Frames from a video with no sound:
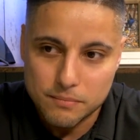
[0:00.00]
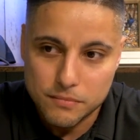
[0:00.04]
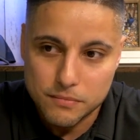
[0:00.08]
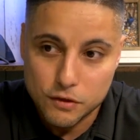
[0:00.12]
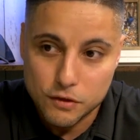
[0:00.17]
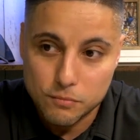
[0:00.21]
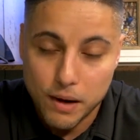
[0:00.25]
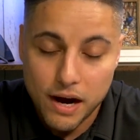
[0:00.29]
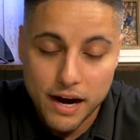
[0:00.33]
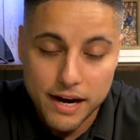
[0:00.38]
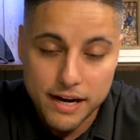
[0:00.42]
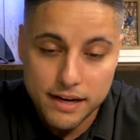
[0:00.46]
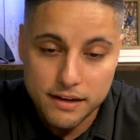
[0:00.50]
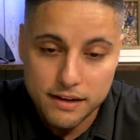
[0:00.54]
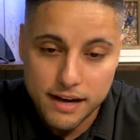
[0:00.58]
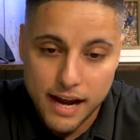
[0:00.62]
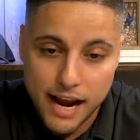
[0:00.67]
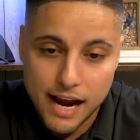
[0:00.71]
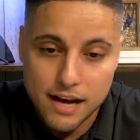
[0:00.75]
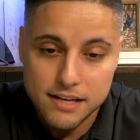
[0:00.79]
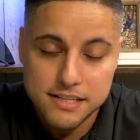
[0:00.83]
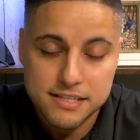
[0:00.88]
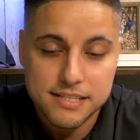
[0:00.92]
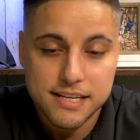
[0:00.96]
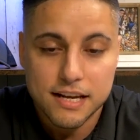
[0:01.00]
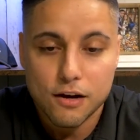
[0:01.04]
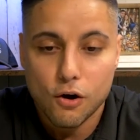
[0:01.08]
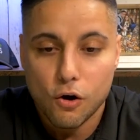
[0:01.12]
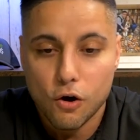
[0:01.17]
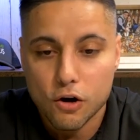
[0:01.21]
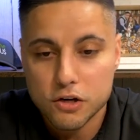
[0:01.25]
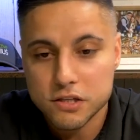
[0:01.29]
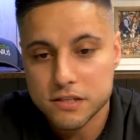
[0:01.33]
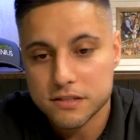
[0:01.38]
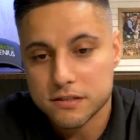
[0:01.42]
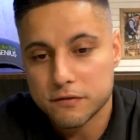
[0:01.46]
buying houses at
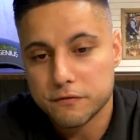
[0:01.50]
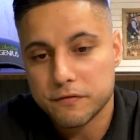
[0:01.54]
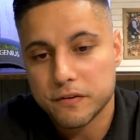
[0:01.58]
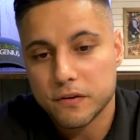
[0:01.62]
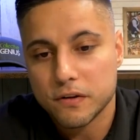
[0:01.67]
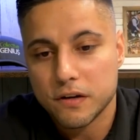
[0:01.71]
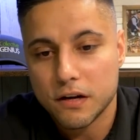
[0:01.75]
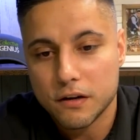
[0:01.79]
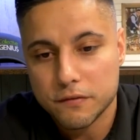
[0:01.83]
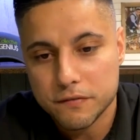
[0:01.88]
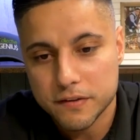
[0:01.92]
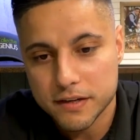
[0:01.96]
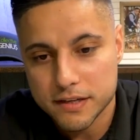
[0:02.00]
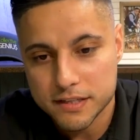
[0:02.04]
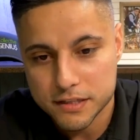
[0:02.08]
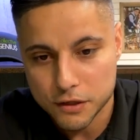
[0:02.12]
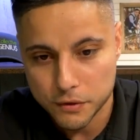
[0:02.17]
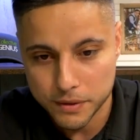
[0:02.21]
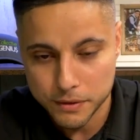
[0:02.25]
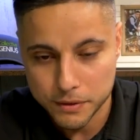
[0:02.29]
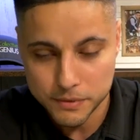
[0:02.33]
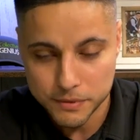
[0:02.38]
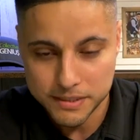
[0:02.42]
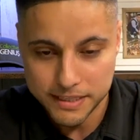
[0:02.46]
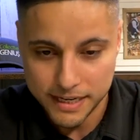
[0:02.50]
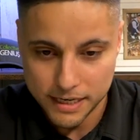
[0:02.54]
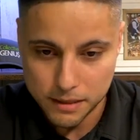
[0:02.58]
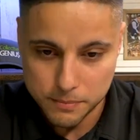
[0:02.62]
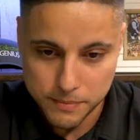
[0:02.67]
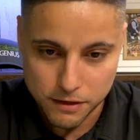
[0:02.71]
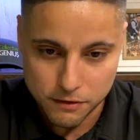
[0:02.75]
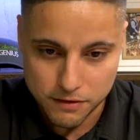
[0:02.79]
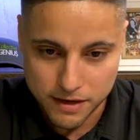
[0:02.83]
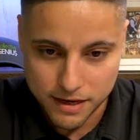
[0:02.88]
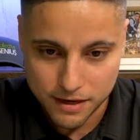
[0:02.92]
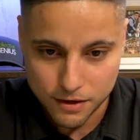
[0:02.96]
auctions in Philadelphia. So he would take me
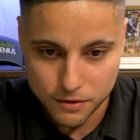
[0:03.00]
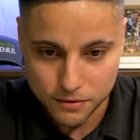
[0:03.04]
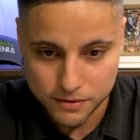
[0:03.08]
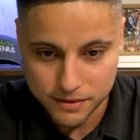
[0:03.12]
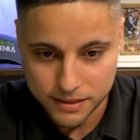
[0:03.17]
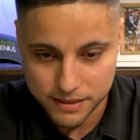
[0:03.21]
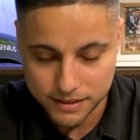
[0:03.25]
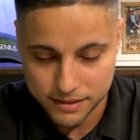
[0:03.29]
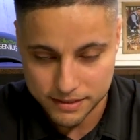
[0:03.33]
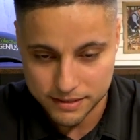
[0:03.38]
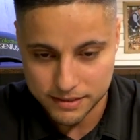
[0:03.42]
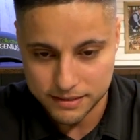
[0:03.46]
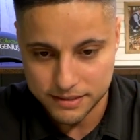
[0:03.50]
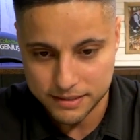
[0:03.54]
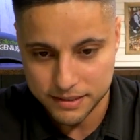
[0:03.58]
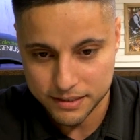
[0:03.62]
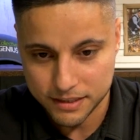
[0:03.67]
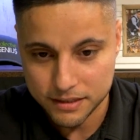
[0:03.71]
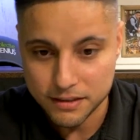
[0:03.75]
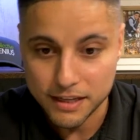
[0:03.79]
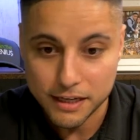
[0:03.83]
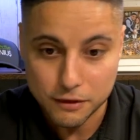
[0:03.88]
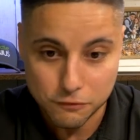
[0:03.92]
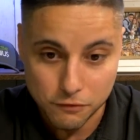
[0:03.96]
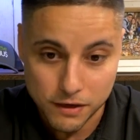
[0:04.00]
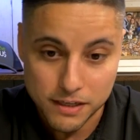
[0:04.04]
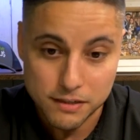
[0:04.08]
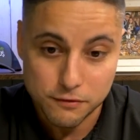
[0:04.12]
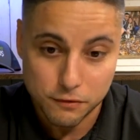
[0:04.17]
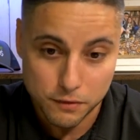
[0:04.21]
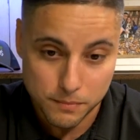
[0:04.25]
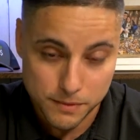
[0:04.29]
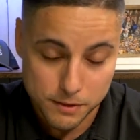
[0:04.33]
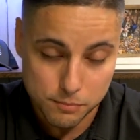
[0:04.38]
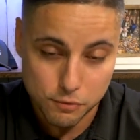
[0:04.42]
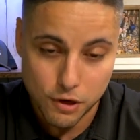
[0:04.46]
around to collect rents
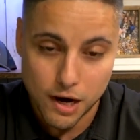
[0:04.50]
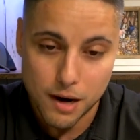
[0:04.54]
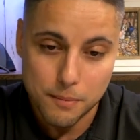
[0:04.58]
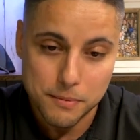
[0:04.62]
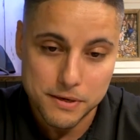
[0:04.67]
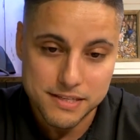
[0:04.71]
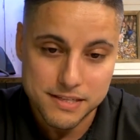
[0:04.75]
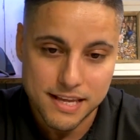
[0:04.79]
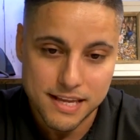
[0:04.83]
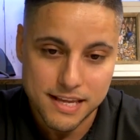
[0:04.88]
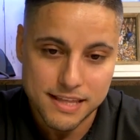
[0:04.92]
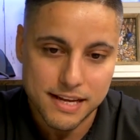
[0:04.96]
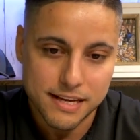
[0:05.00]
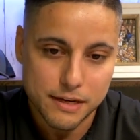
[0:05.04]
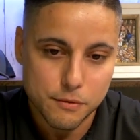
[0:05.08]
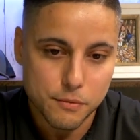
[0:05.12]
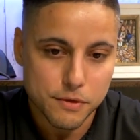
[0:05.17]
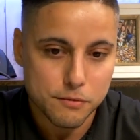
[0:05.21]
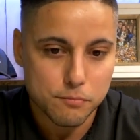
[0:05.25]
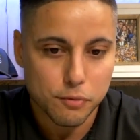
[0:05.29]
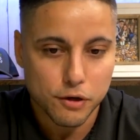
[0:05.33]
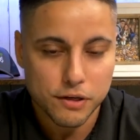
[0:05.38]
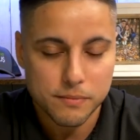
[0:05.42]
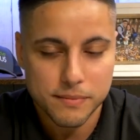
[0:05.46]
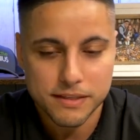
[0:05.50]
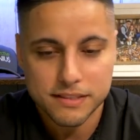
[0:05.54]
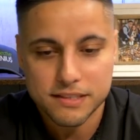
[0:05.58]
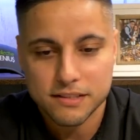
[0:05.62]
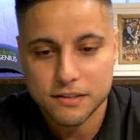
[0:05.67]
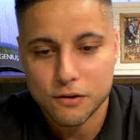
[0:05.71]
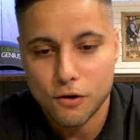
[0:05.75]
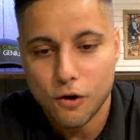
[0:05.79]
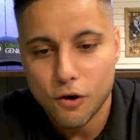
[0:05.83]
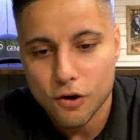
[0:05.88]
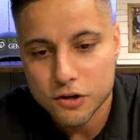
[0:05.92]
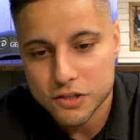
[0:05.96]
from his properties, and then he would bring me to the
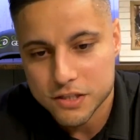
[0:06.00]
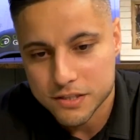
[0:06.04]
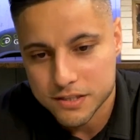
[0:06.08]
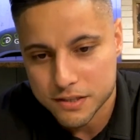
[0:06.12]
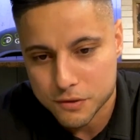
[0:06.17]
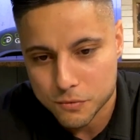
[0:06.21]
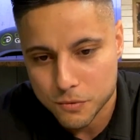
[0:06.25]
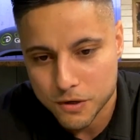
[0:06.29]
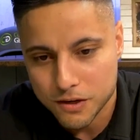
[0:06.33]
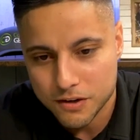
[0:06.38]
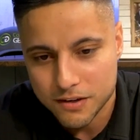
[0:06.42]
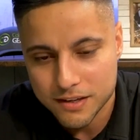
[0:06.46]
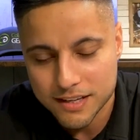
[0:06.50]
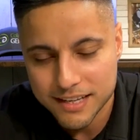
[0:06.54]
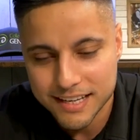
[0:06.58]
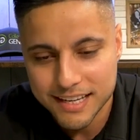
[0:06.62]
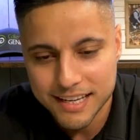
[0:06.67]
auctions as well.